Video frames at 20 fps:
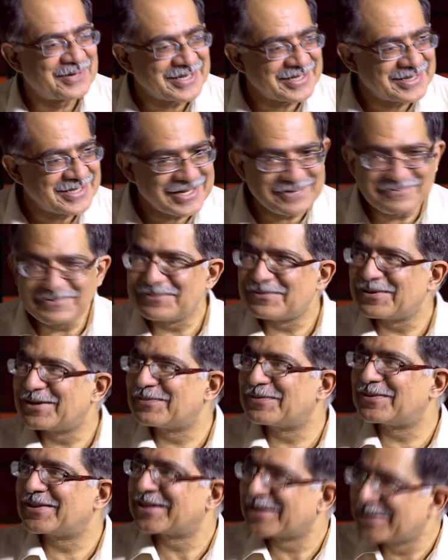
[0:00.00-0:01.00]
but then we
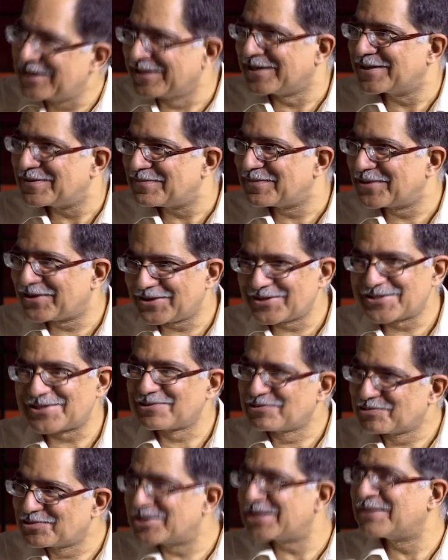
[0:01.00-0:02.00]
were thrilled because
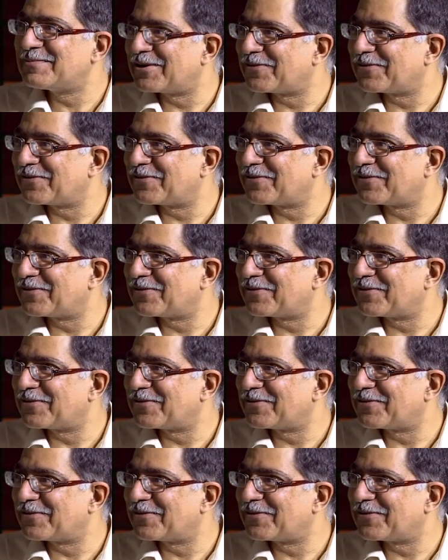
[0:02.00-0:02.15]
losing